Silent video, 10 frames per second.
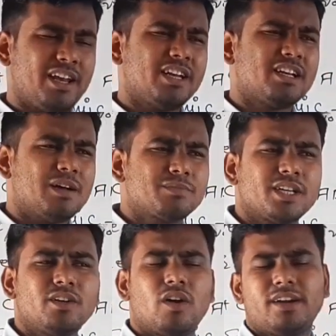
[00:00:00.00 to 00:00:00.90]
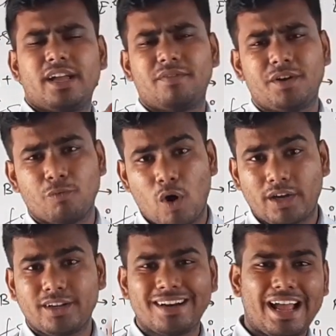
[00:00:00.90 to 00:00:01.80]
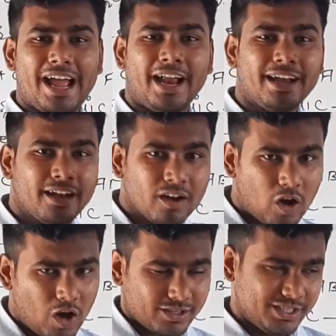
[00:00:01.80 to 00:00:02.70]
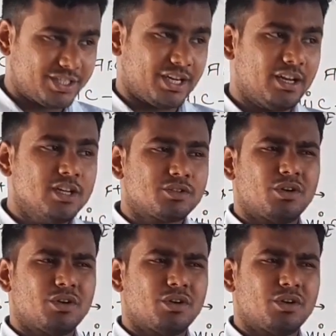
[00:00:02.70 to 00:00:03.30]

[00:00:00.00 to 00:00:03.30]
When it comes in contact with water and oxygen,